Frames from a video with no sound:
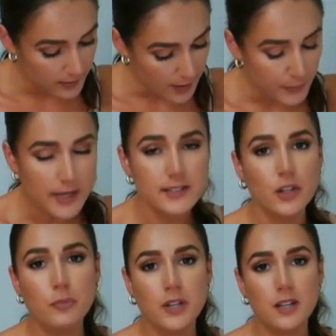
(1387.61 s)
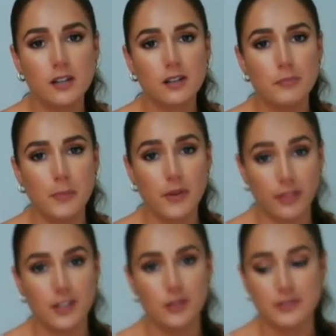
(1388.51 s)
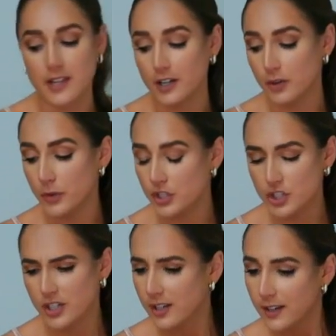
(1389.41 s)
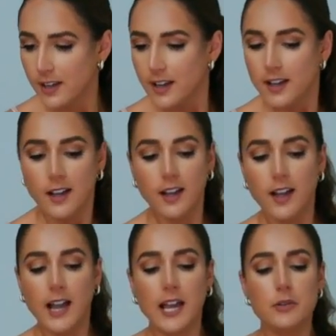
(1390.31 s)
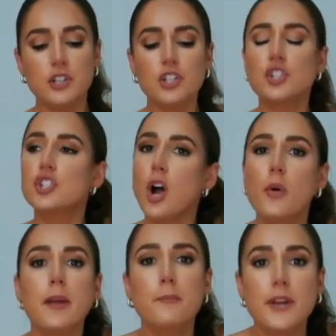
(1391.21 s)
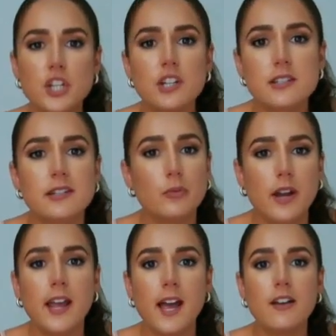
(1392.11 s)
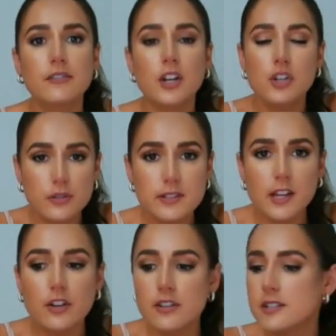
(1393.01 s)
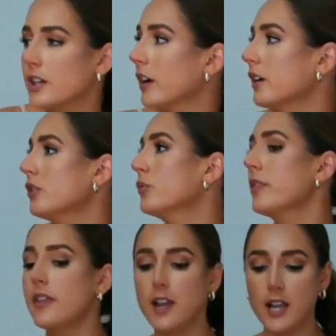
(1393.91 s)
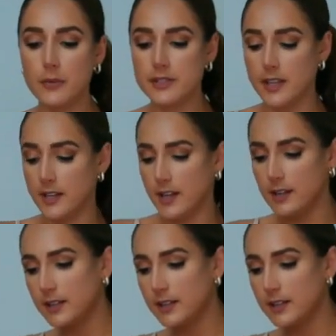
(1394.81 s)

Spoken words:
I'm guessing you mean my monthly newsletter, which I was just so ambitious to want to have a newsletter this year. I don't know what the heck I was thinking.